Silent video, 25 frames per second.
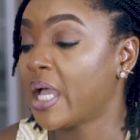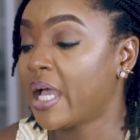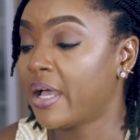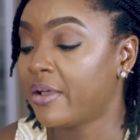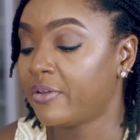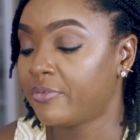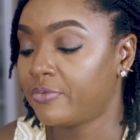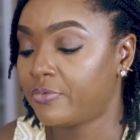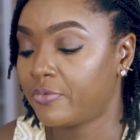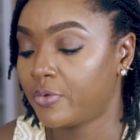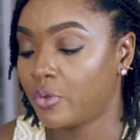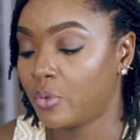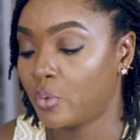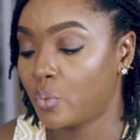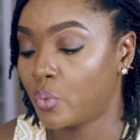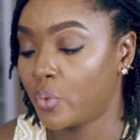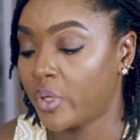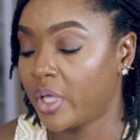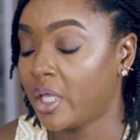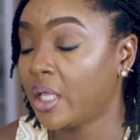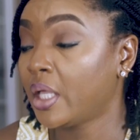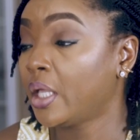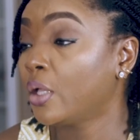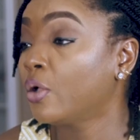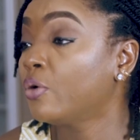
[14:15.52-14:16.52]
we have a
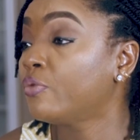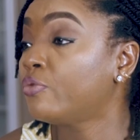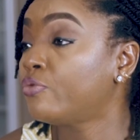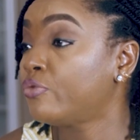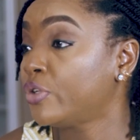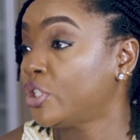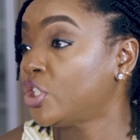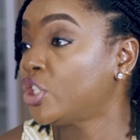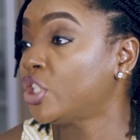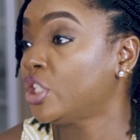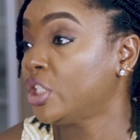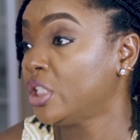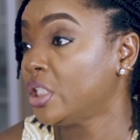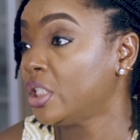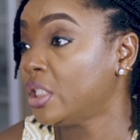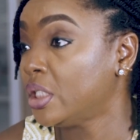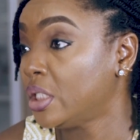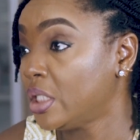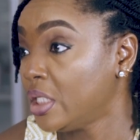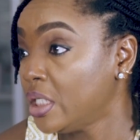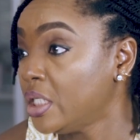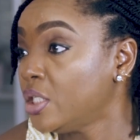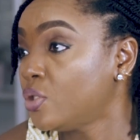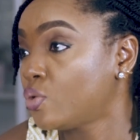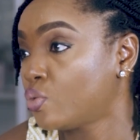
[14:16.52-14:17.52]
way of
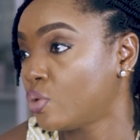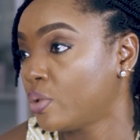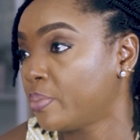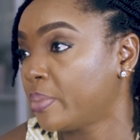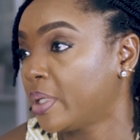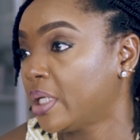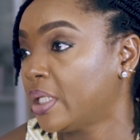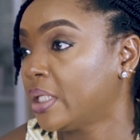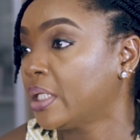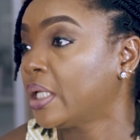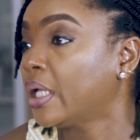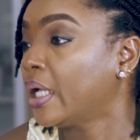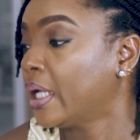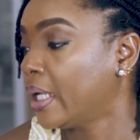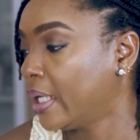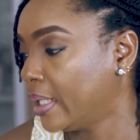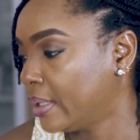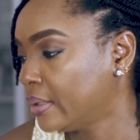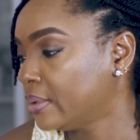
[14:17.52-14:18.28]
reaching these women,